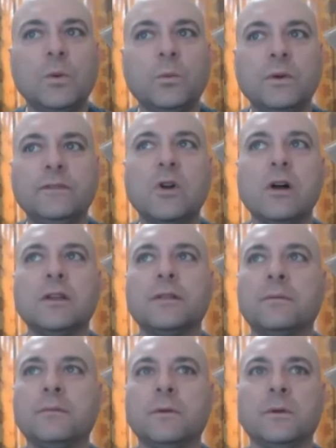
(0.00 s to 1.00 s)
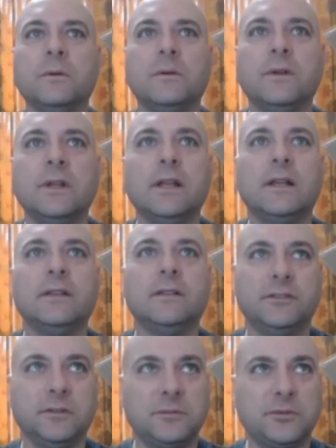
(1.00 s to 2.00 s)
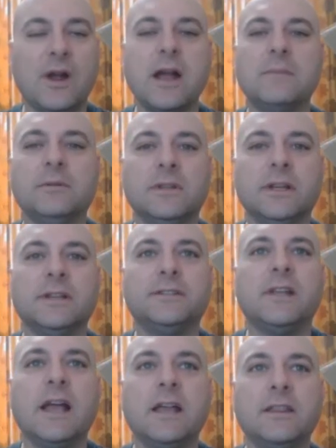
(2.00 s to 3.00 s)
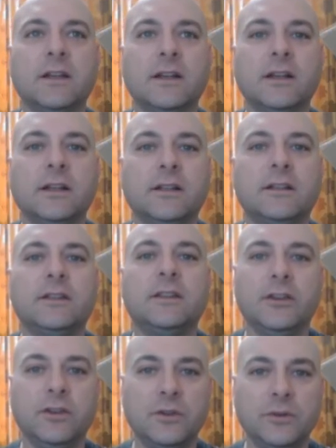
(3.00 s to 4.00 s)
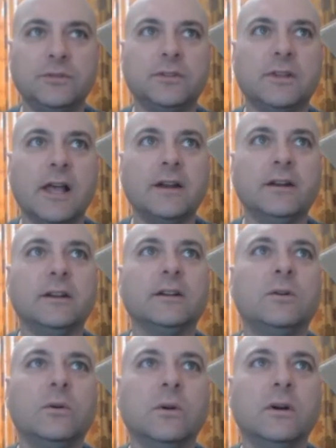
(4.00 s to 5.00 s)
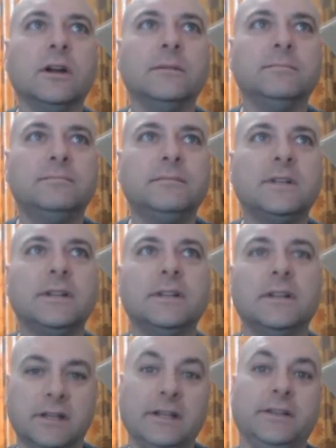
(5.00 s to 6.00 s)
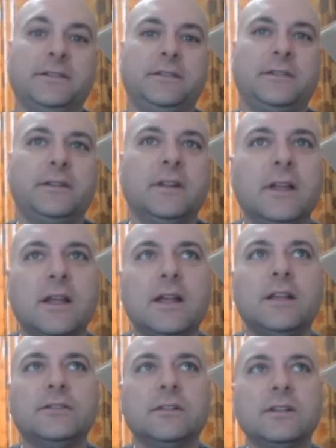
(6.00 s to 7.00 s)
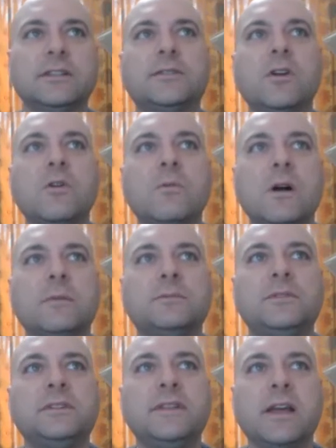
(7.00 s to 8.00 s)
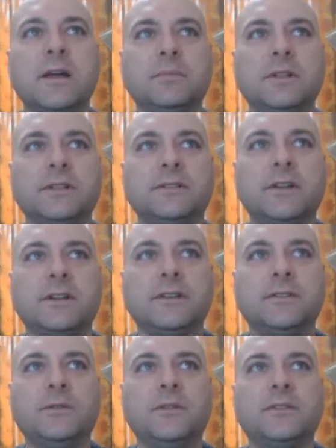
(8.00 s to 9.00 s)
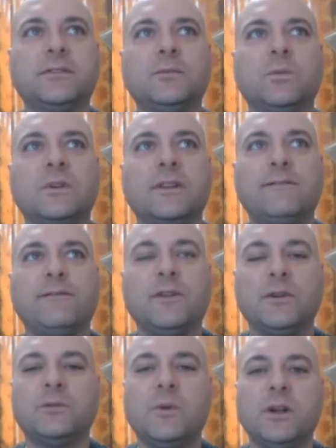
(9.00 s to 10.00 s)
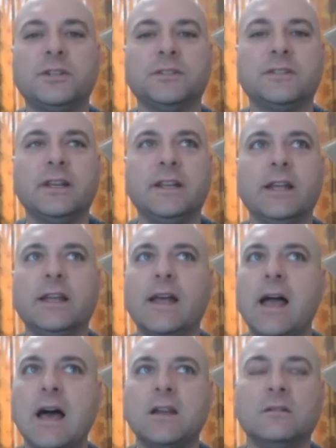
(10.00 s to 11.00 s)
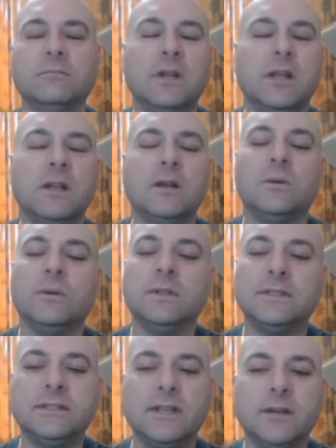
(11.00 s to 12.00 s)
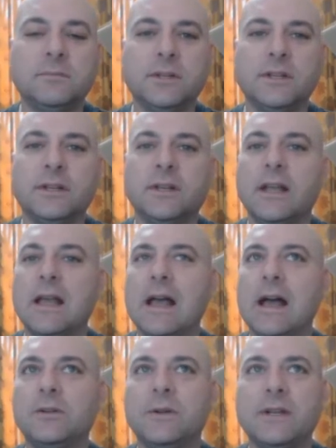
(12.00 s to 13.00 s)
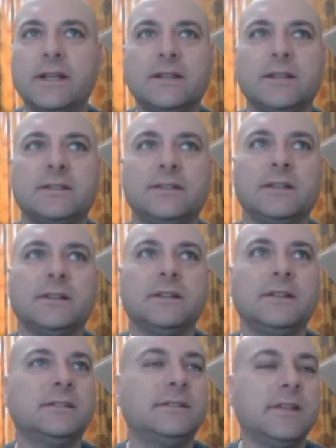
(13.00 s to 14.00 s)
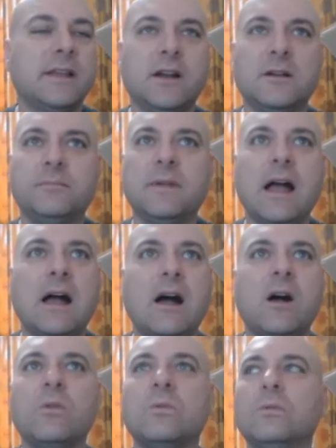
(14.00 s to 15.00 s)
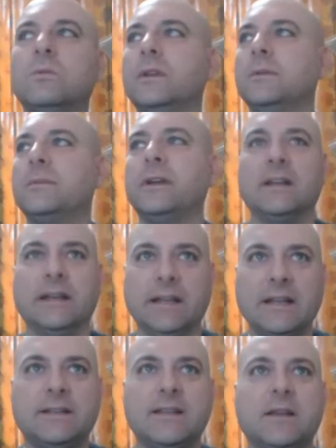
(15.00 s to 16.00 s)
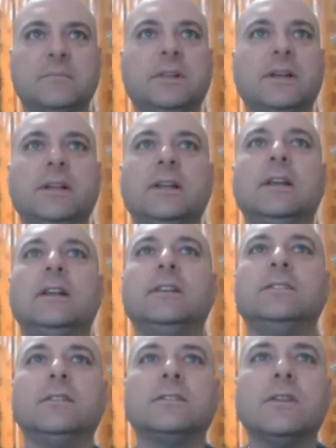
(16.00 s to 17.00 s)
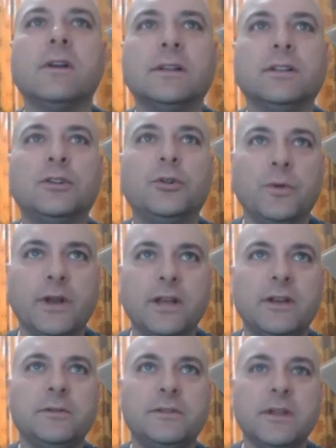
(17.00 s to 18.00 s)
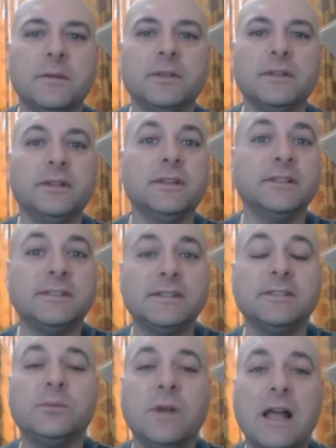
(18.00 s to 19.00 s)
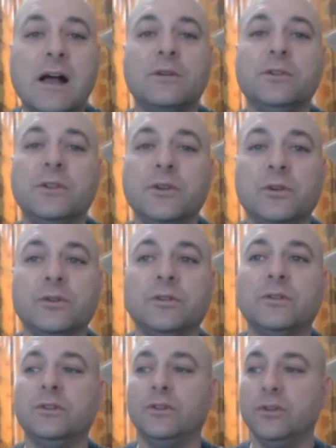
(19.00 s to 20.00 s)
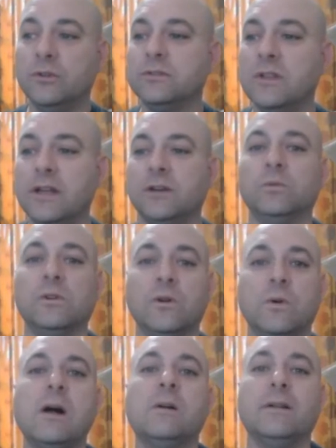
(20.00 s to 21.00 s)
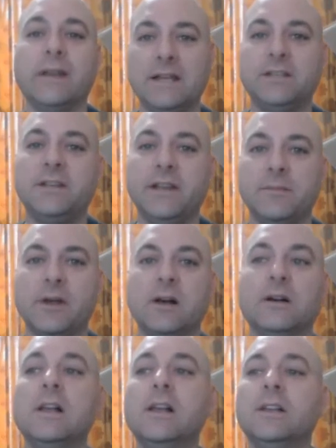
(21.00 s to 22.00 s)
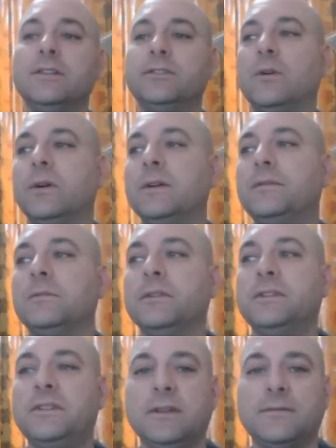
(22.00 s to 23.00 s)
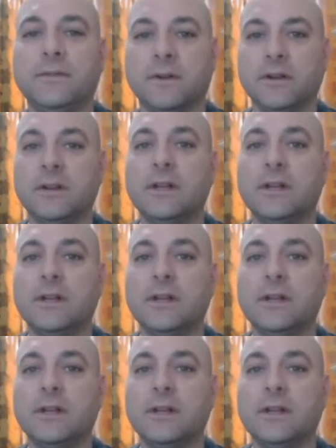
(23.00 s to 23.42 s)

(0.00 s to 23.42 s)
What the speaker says: We've gone through the subscriber list and the newsletter or the list. So let's go up to templates, because this is one of the first questions I get. Adam, what's a template? How do I get this set up? How am I going to get a template? So let's go ahead and create a new template. This is how your newsletter will go out in HTML. So if the receiver